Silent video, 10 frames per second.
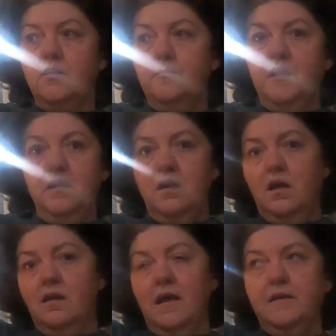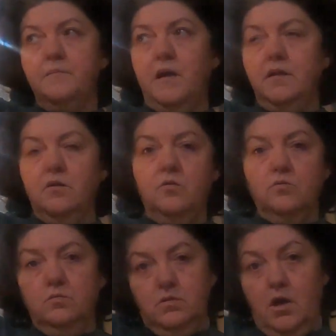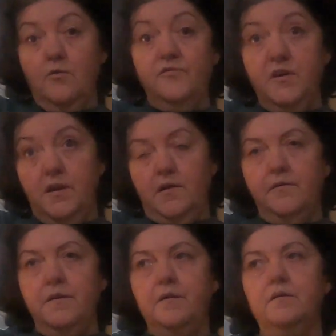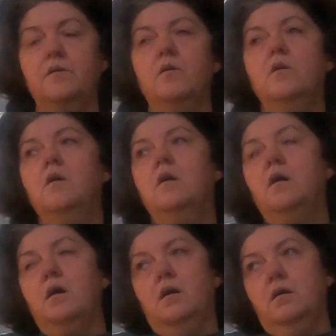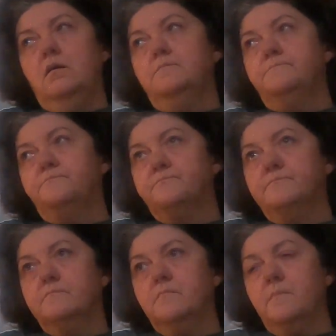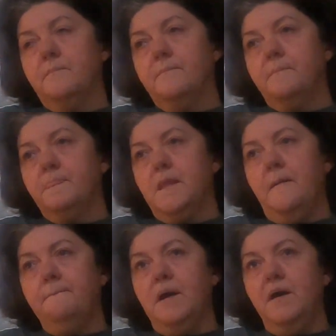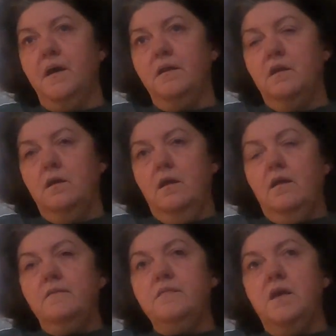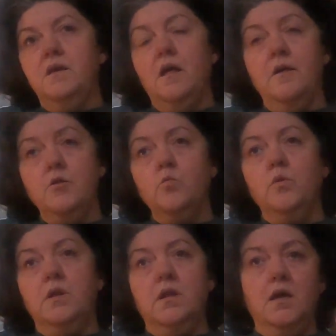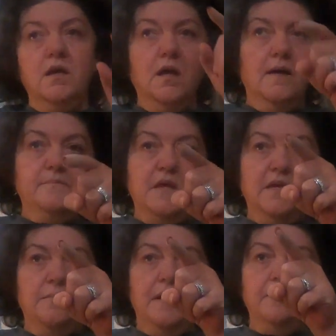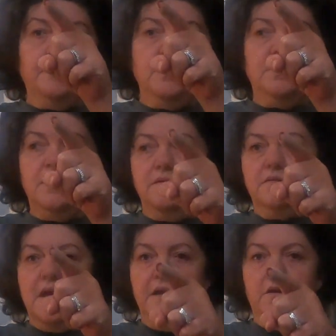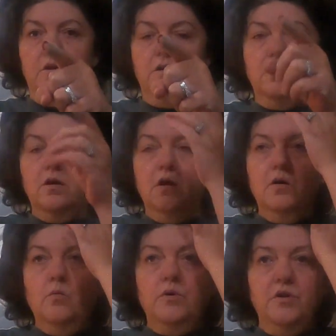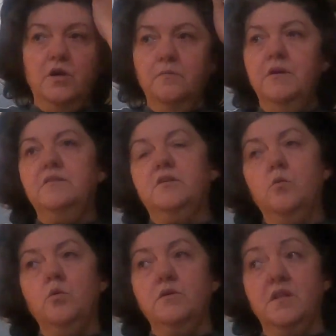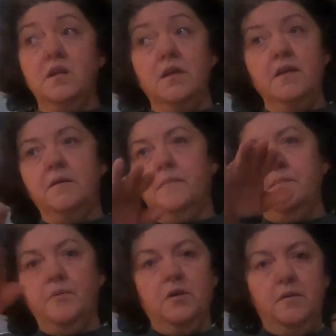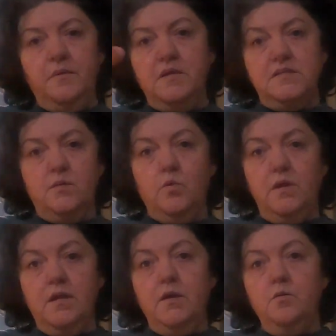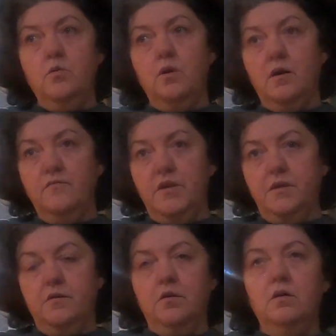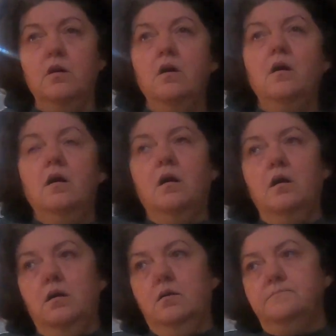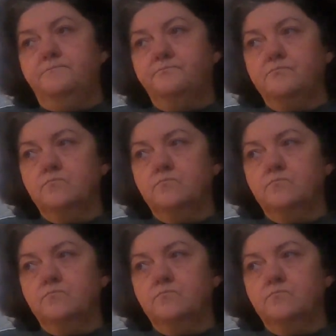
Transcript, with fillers: going to be like my little coffee area um, but the other one I'm thinking about putting it there when you come in the door then again I might put it up against the window over here um,